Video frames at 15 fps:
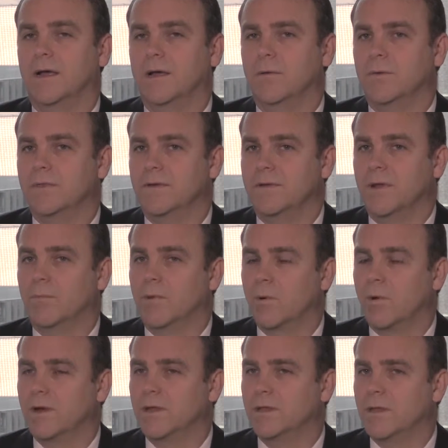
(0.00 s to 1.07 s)
We're the
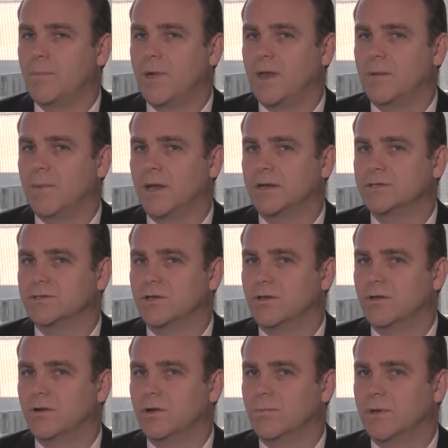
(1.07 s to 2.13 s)
number one independent
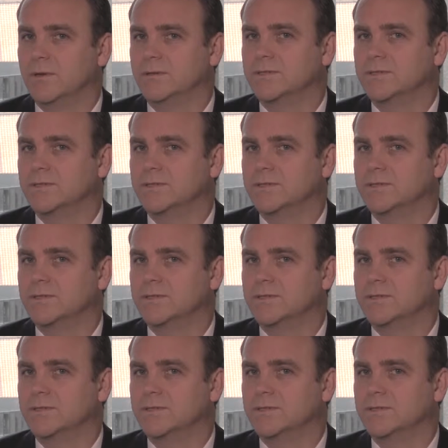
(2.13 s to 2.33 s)
manager in Europe.